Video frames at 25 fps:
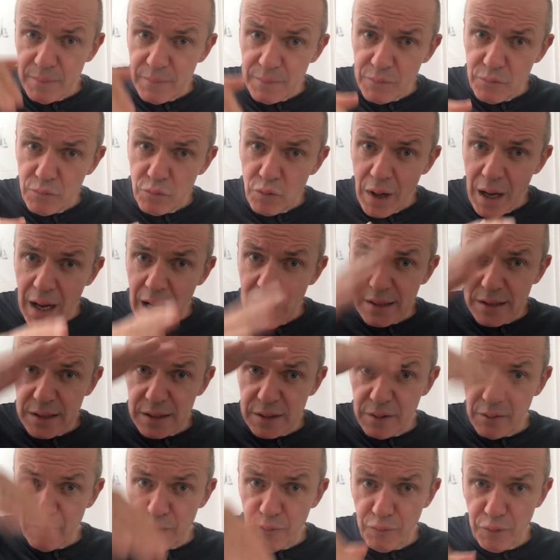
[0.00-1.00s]
rises
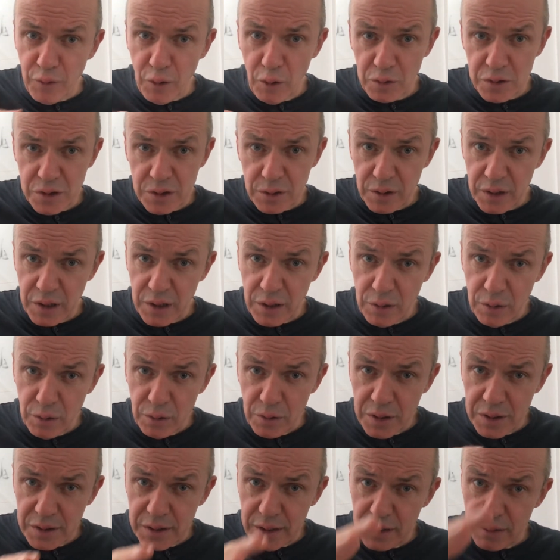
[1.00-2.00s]
and falls, so the
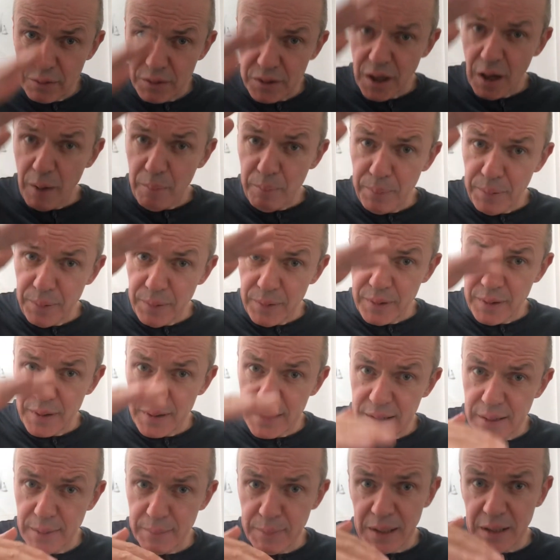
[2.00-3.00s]
chorus, it goes up,
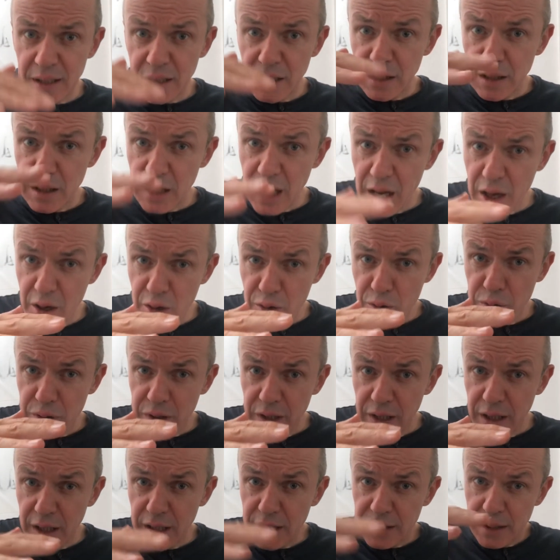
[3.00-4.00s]
it's a bit
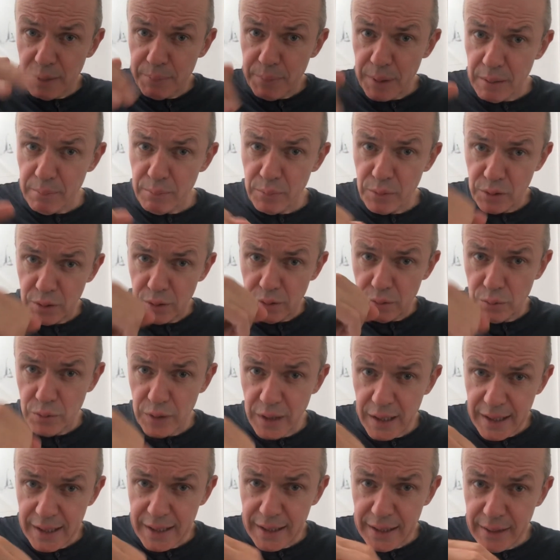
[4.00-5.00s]
louder, it's a bit more
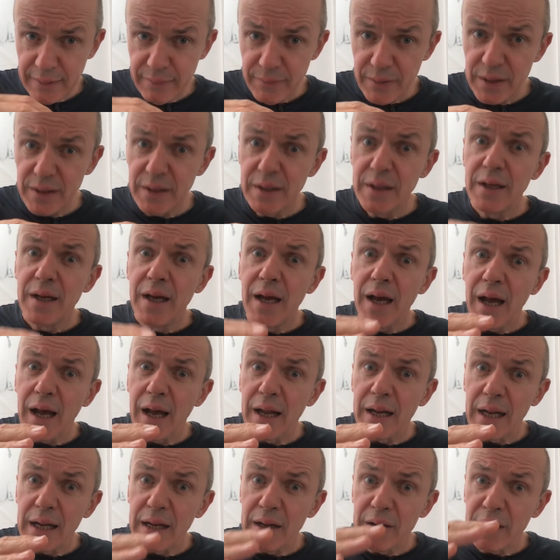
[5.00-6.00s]
way.
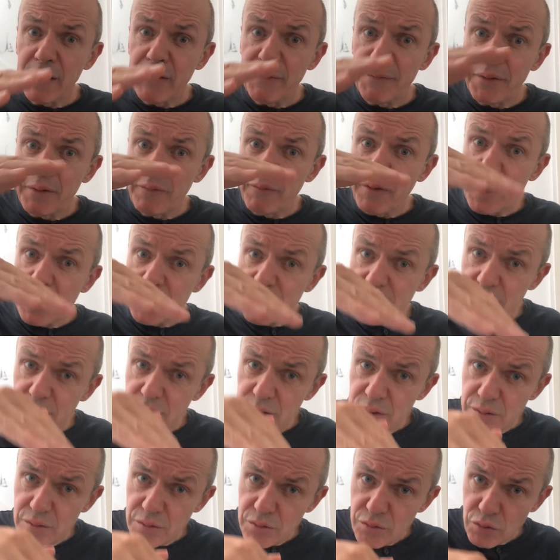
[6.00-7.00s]
And then if the verse, it
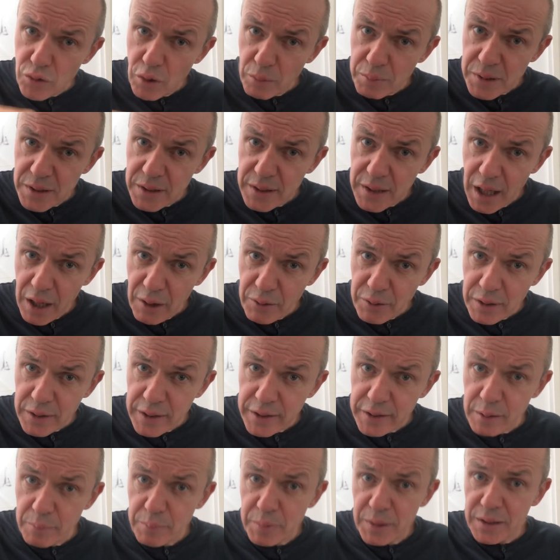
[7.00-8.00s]
drops down a
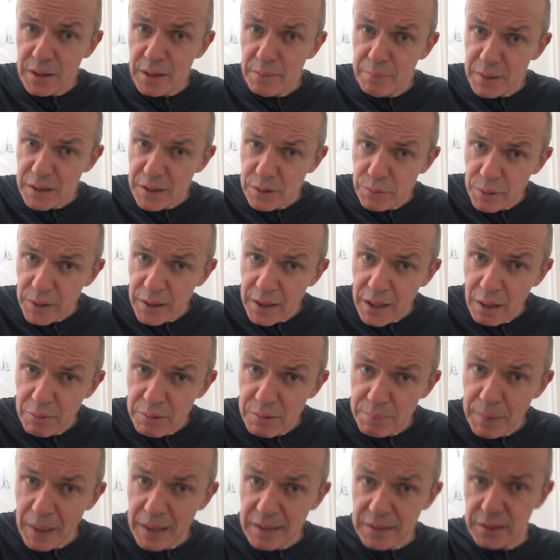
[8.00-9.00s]
little bit, that means when it comes
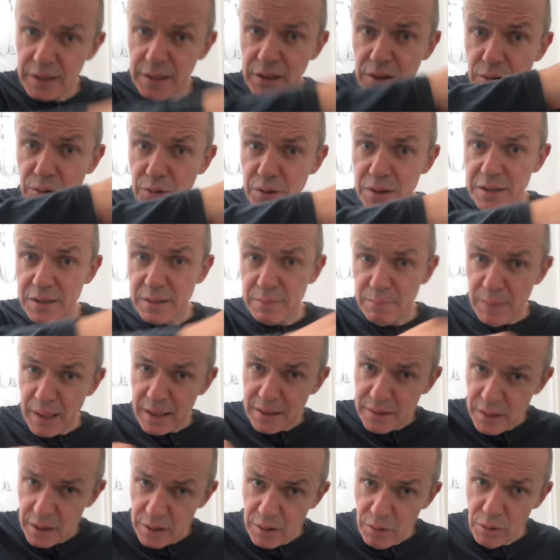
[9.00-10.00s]
back to the chorus, it
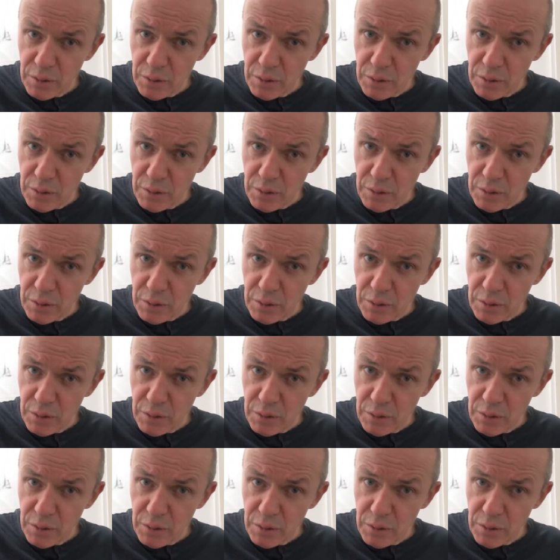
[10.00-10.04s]
makes it